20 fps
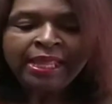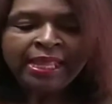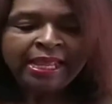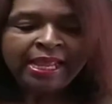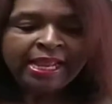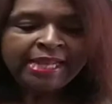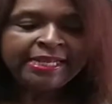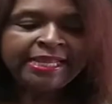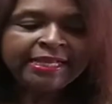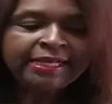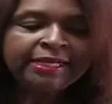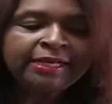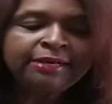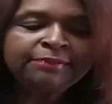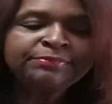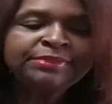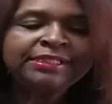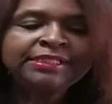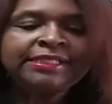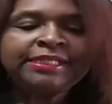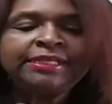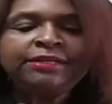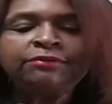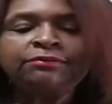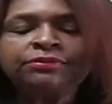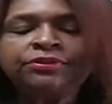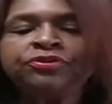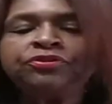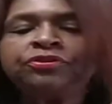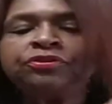and they come
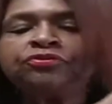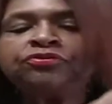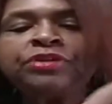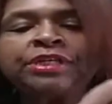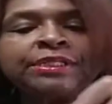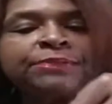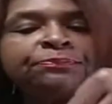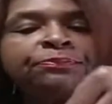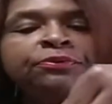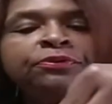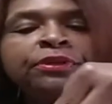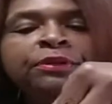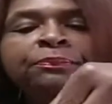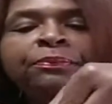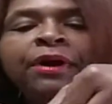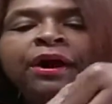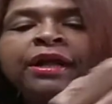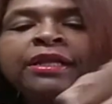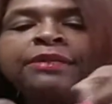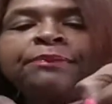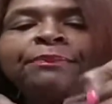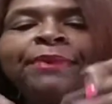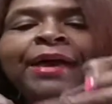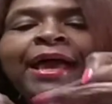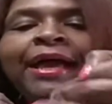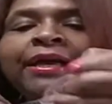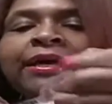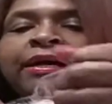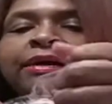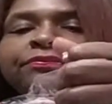sealed. You know, you just pull apart the
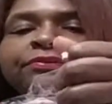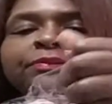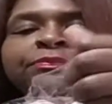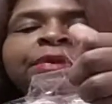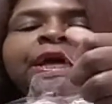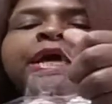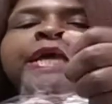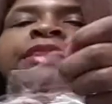back of them.